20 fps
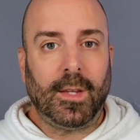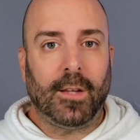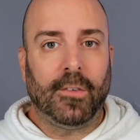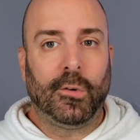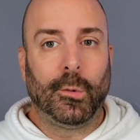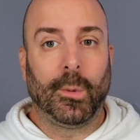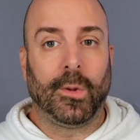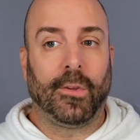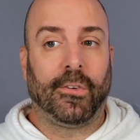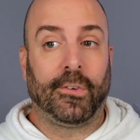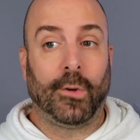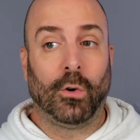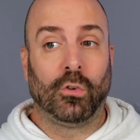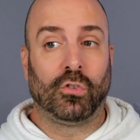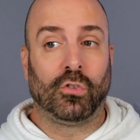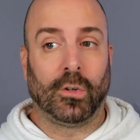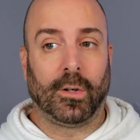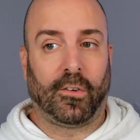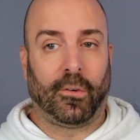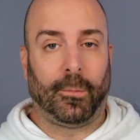to a
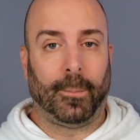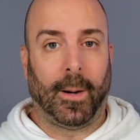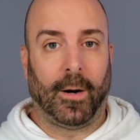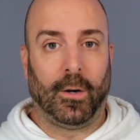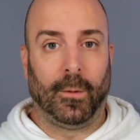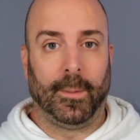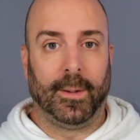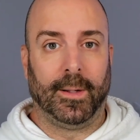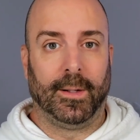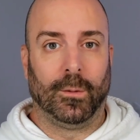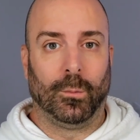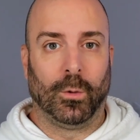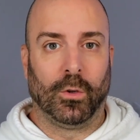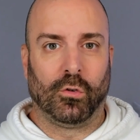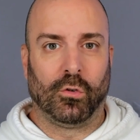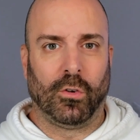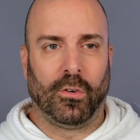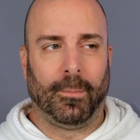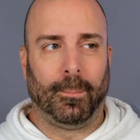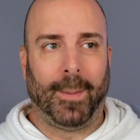social experiment, which
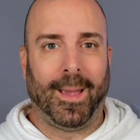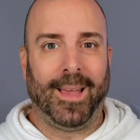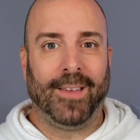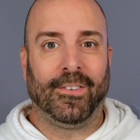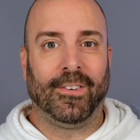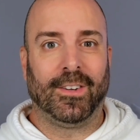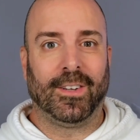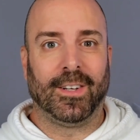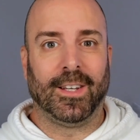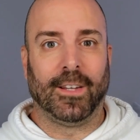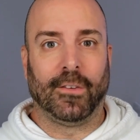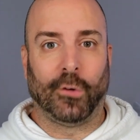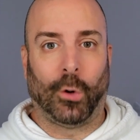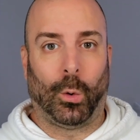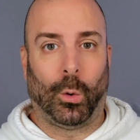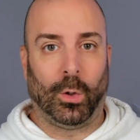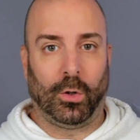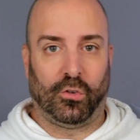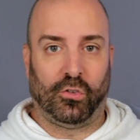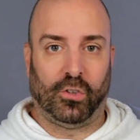was basically
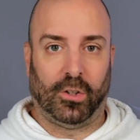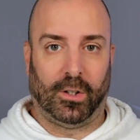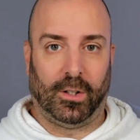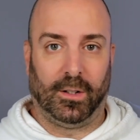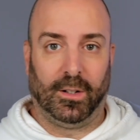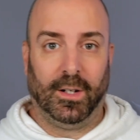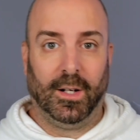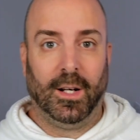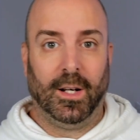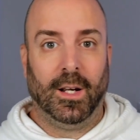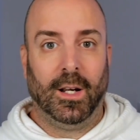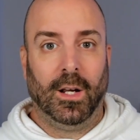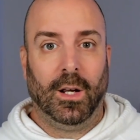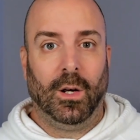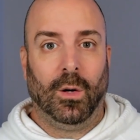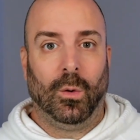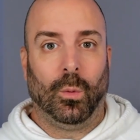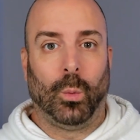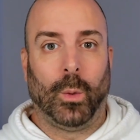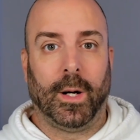torture
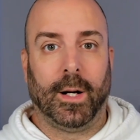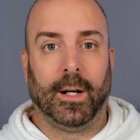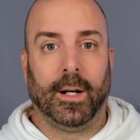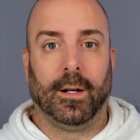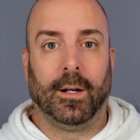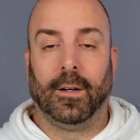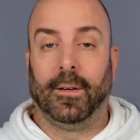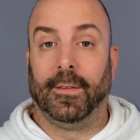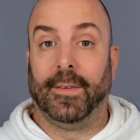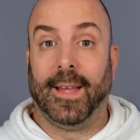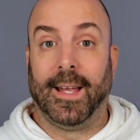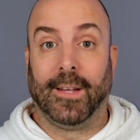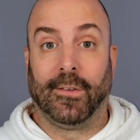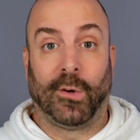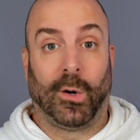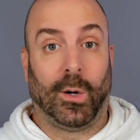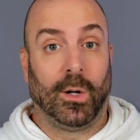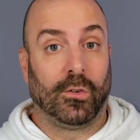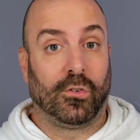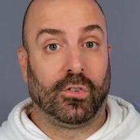where they
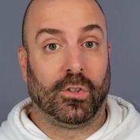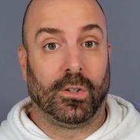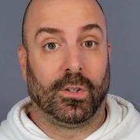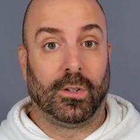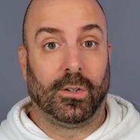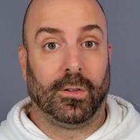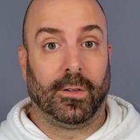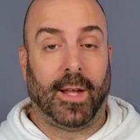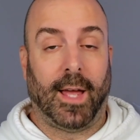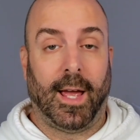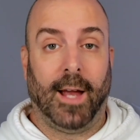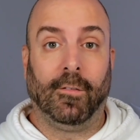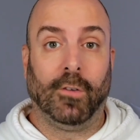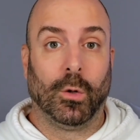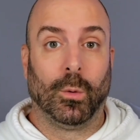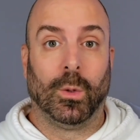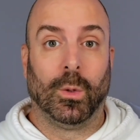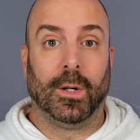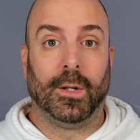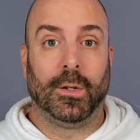tortured
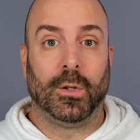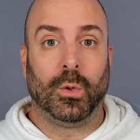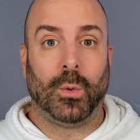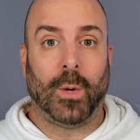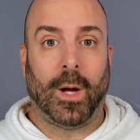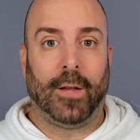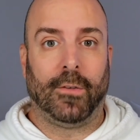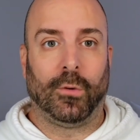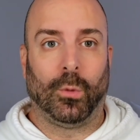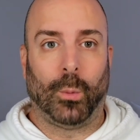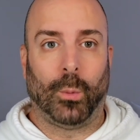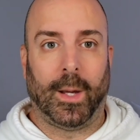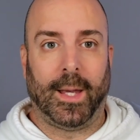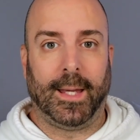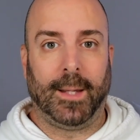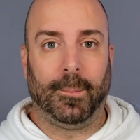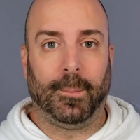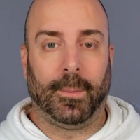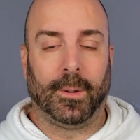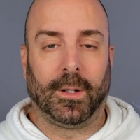everyone who had to
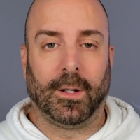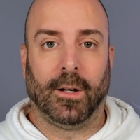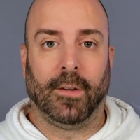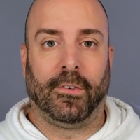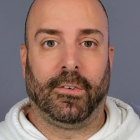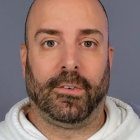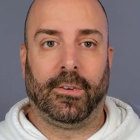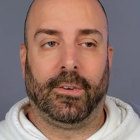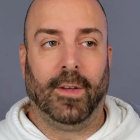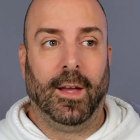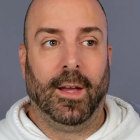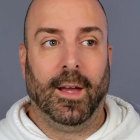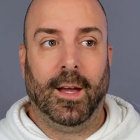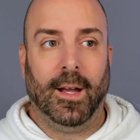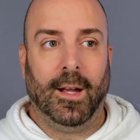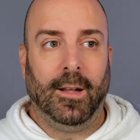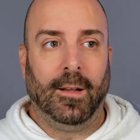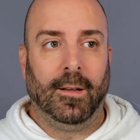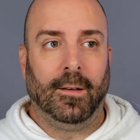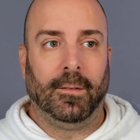wait because
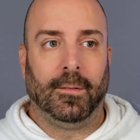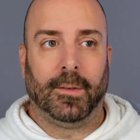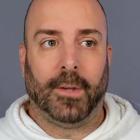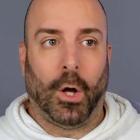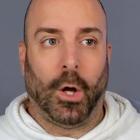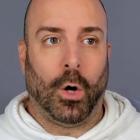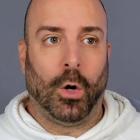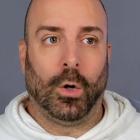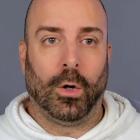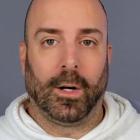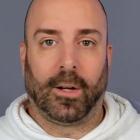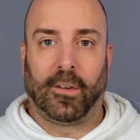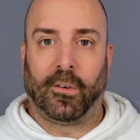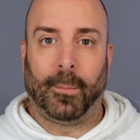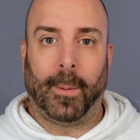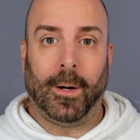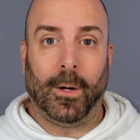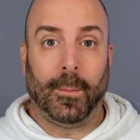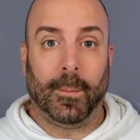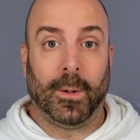the whole
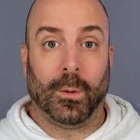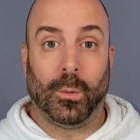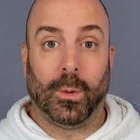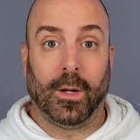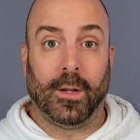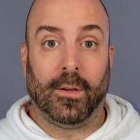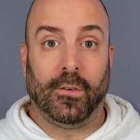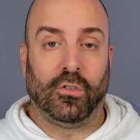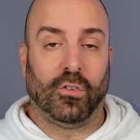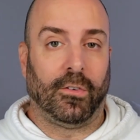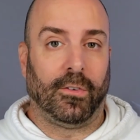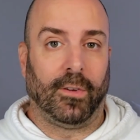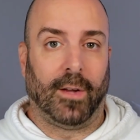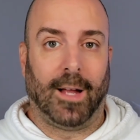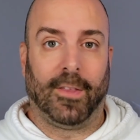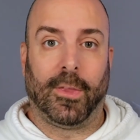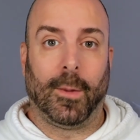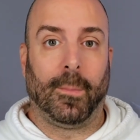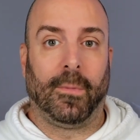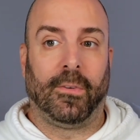experiment was just
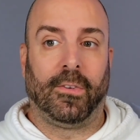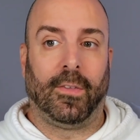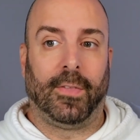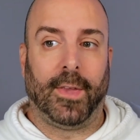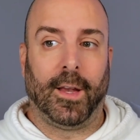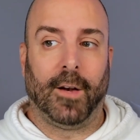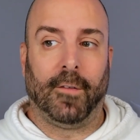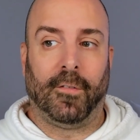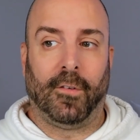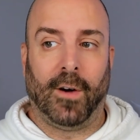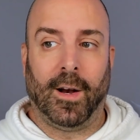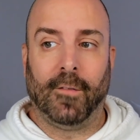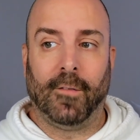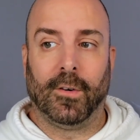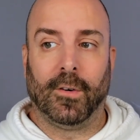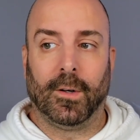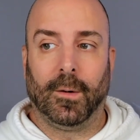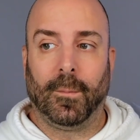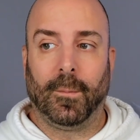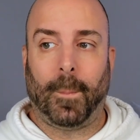let them sit there
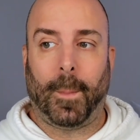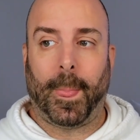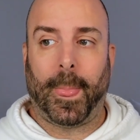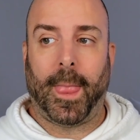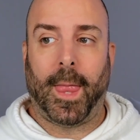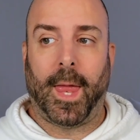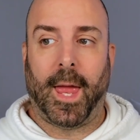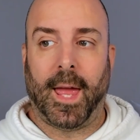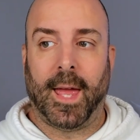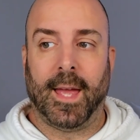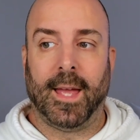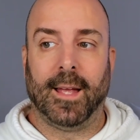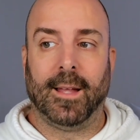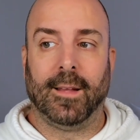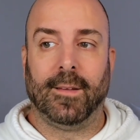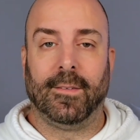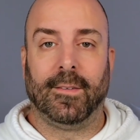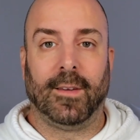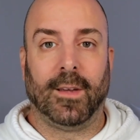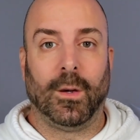forever.
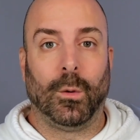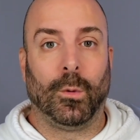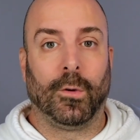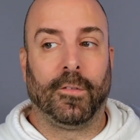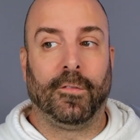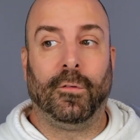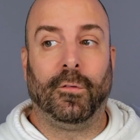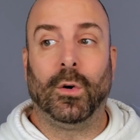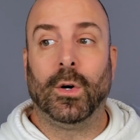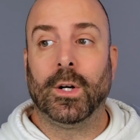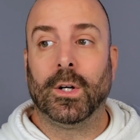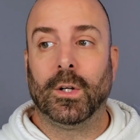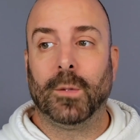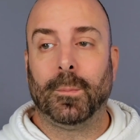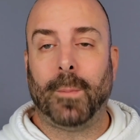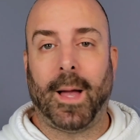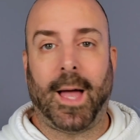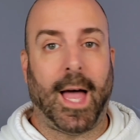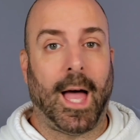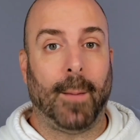And it was foiled
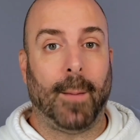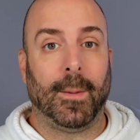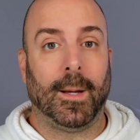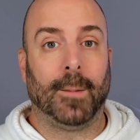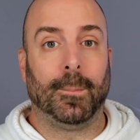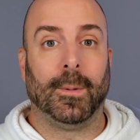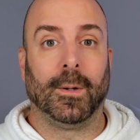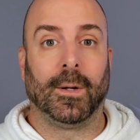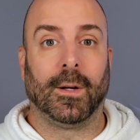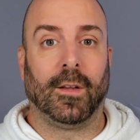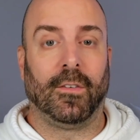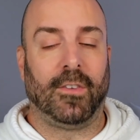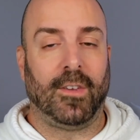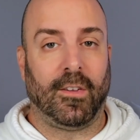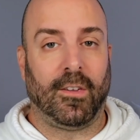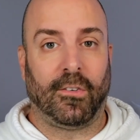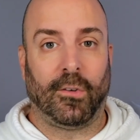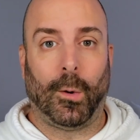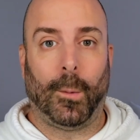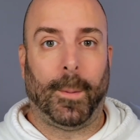by Abed because he's
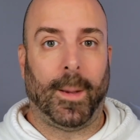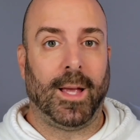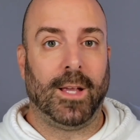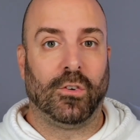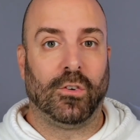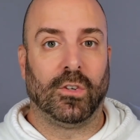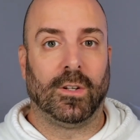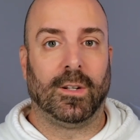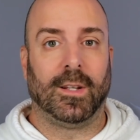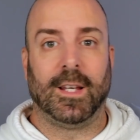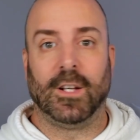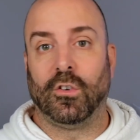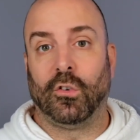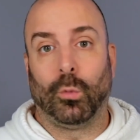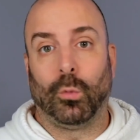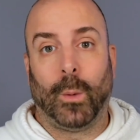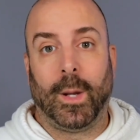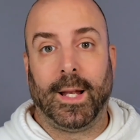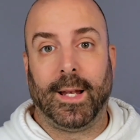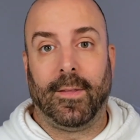so patient, he just
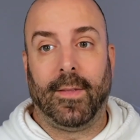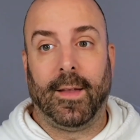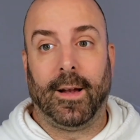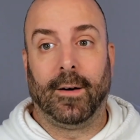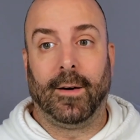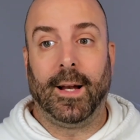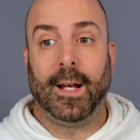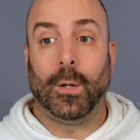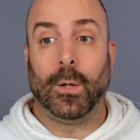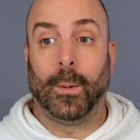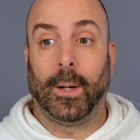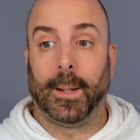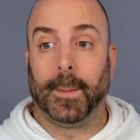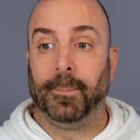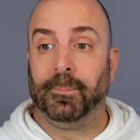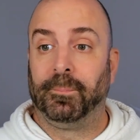waited there anyway.